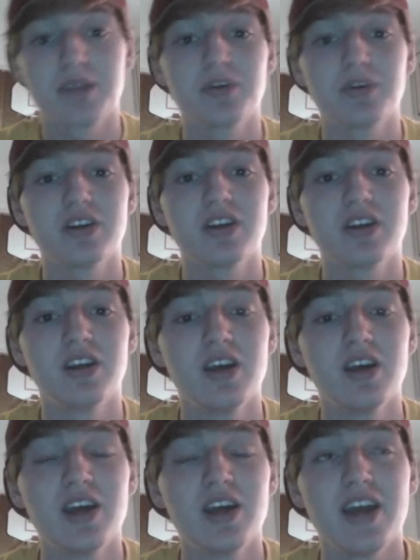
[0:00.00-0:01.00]
But
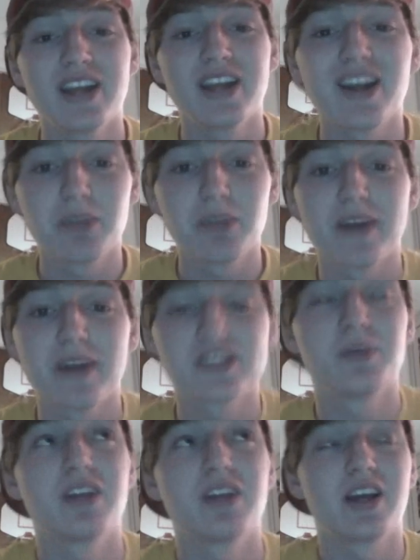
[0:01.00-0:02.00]
it caught the best of
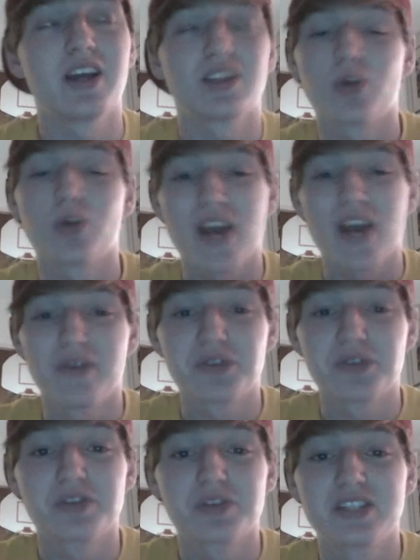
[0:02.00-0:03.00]
me, like, through halfway
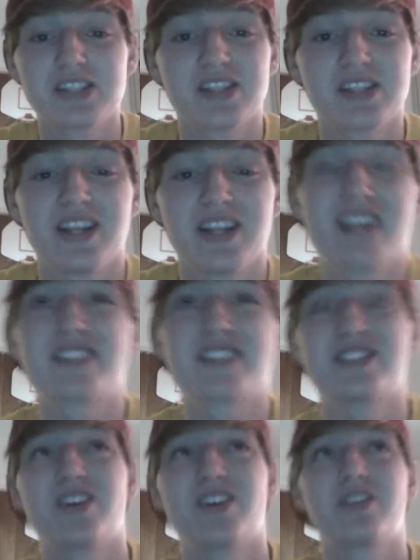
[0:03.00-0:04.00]
through the season, and I just
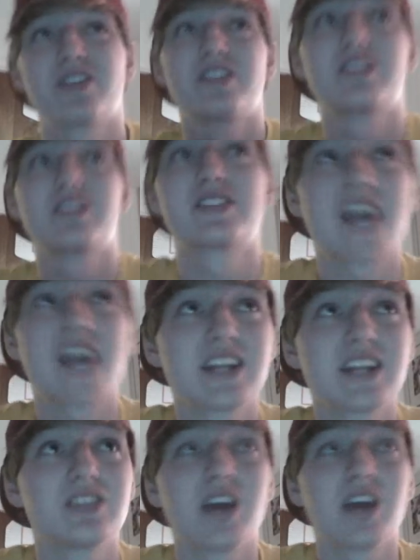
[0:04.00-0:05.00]
decided to